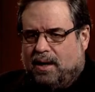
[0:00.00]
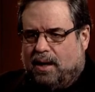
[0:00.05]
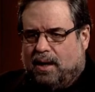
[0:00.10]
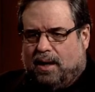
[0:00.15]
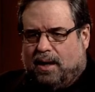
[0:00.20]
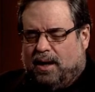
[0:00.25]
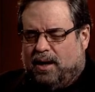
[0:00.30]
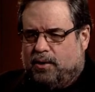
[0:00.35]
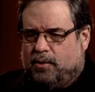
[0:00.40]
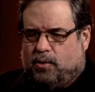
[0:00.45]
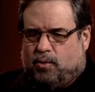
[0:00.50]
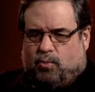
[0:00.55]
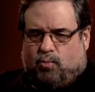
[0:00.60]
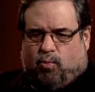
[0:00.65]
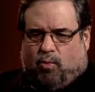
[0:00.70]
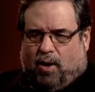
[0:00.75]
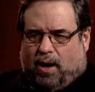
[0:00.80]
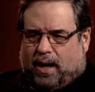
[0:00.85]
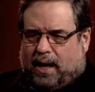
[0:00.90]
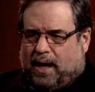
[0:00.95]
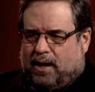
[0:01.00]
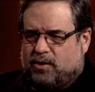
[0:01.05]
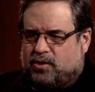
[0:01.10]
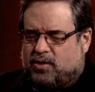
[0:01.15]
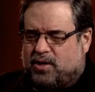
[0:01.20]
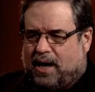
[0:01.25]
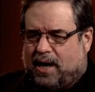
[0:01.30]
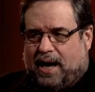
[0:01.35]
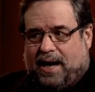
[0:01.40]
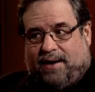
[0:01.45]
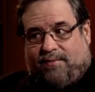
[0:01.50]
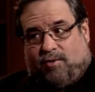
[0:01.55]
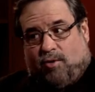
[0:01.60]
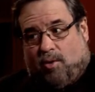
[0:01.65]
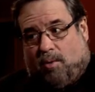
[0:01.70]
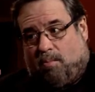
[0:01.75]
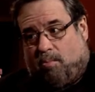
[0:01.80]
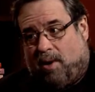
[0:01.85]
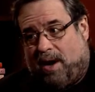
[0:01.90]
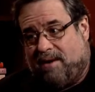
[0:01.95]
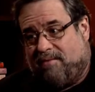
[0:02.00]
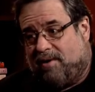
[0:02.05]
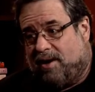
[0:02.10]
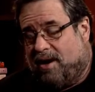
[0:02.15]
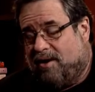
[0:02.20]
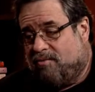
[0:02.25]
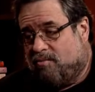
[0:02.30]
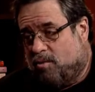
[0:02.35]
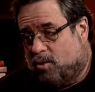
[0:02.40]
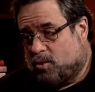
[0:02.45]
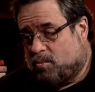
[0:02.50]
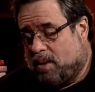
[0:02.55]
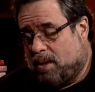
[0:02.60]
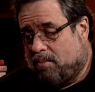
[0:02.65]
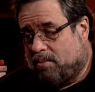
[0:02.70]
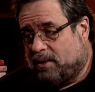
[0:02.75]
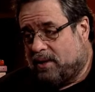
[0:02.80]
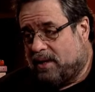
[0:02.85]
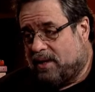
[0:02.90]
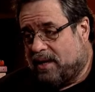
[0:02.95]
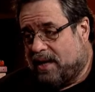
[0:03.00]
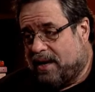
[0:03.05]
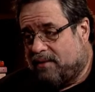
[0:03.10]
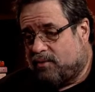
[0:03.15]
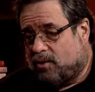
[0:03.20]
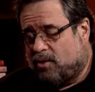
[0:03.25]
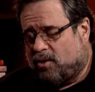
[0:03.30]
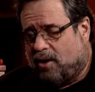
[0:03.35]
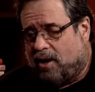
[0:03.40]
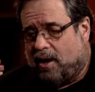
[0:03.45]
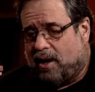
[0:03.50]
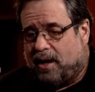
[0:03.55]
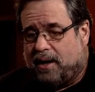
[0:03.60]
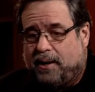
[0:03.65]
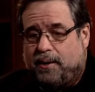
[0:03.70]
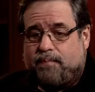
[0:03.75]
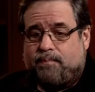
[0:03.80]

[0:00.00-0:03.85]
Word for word: you walk outside, if you were brave enough, most people didn't after dark,